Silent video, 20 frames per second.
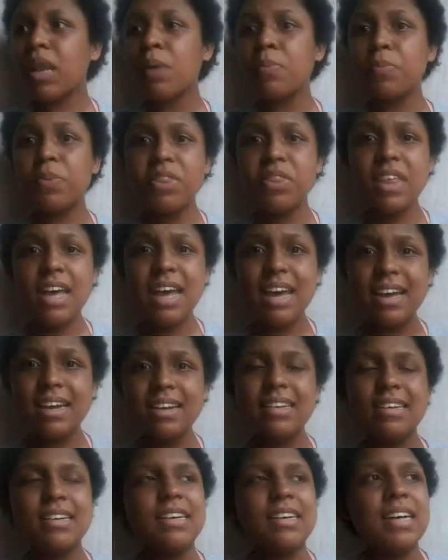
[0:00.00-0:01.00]
But
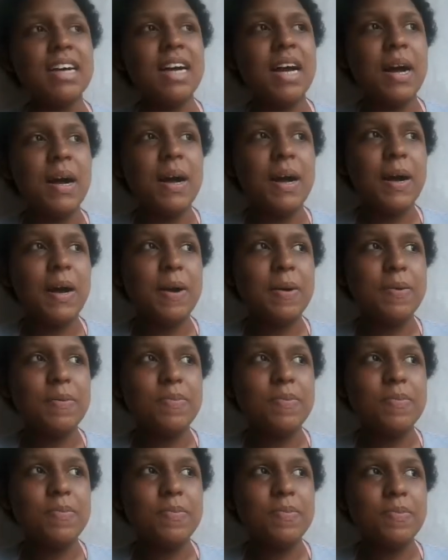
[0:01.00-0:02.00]
then,
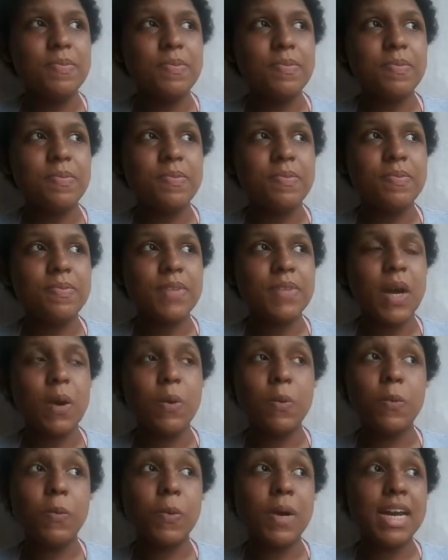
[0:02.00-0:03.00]

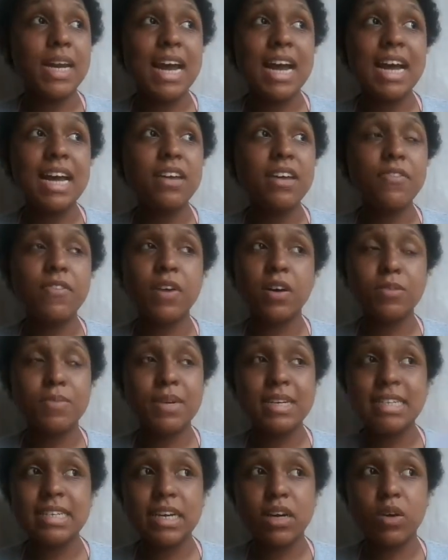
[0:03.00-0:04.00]
when I found
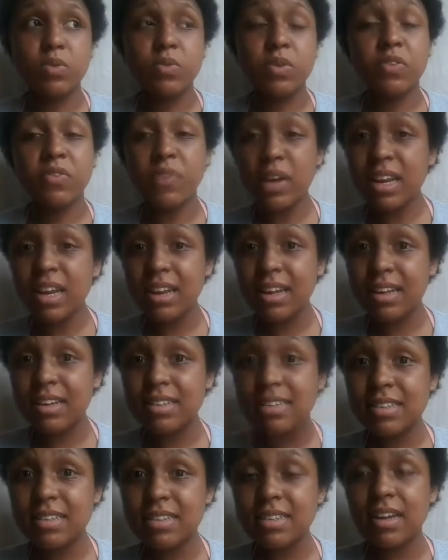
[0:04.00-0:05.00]
myself
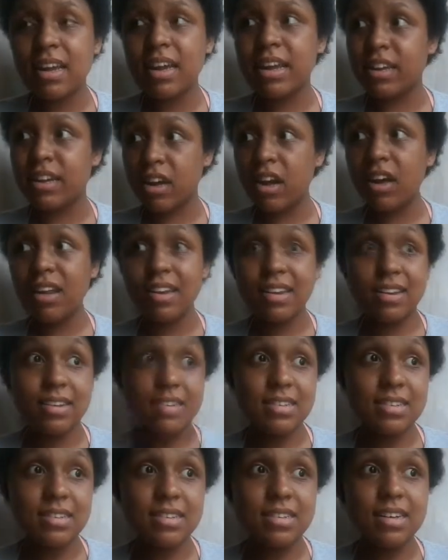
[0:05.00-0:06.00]
faithless and
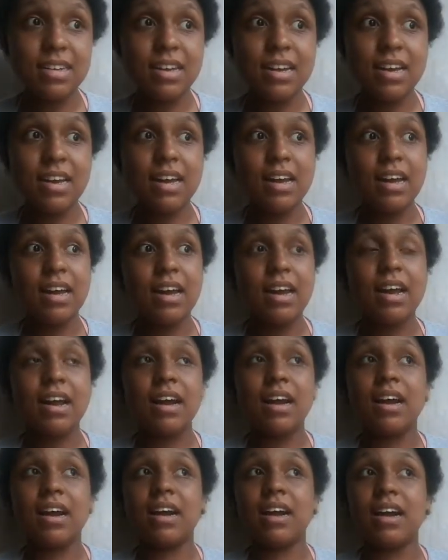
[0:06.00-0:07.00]
godless,
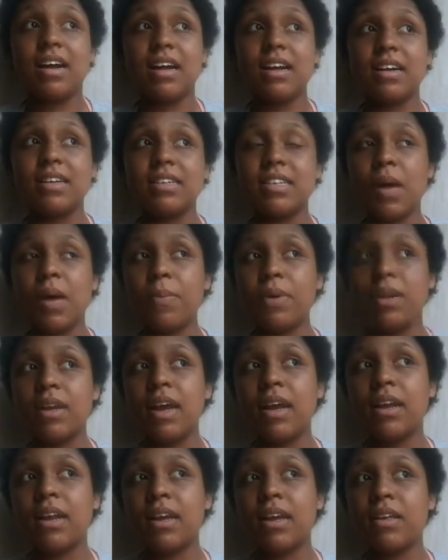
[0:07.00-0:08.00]
I stopped it
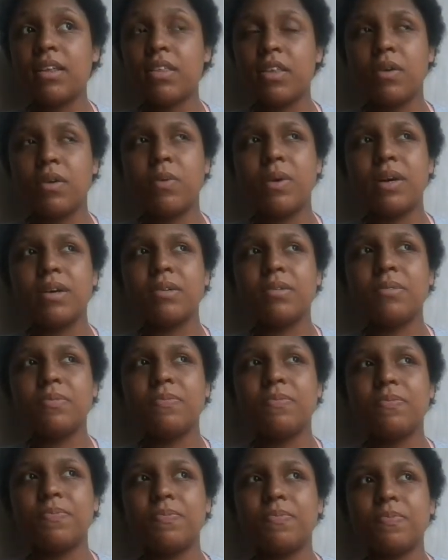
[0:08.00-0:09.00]
and I thought, well,
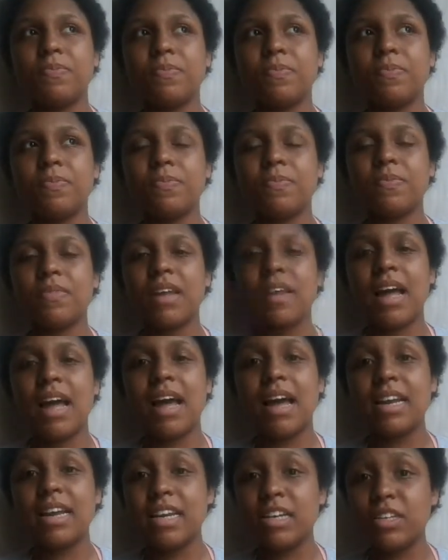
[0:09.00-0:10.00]

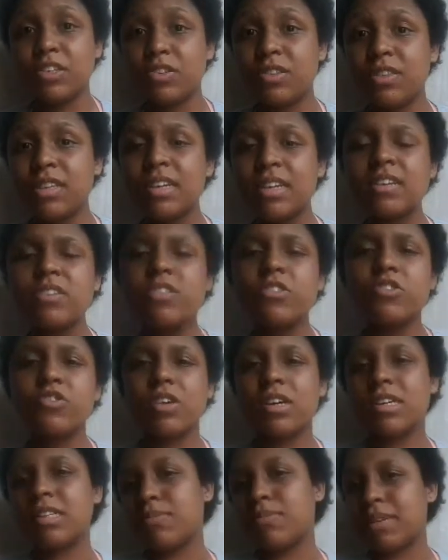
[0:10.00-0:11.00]
I need to
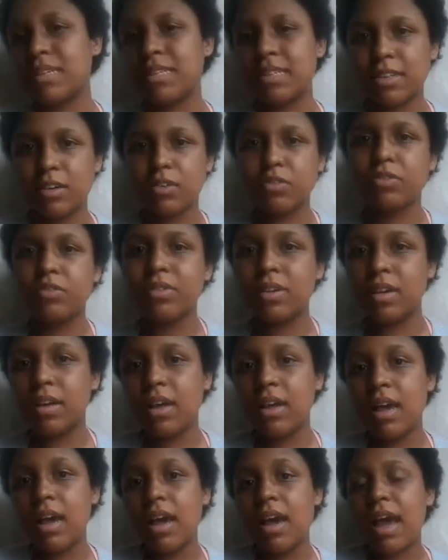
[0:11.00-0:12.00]
deconstruct myself
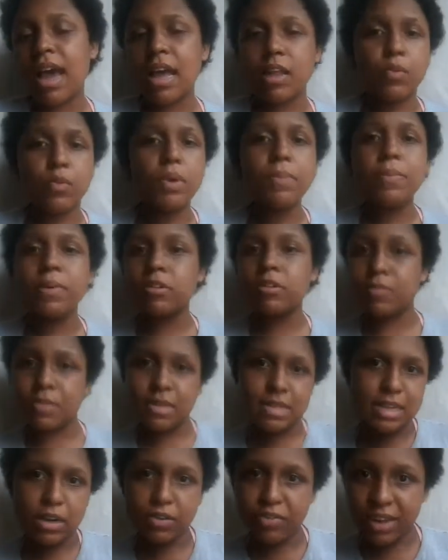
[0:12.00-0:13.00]
and rebuild
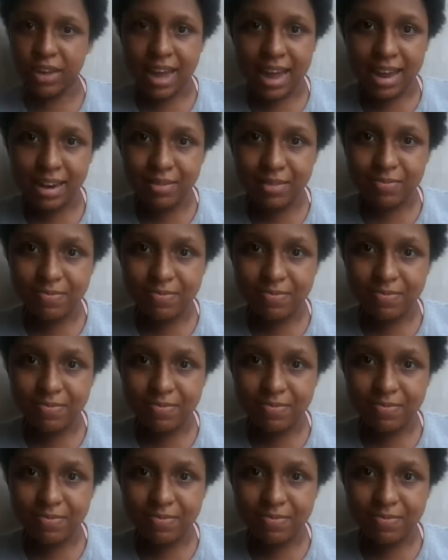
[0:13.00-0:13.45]
myself again.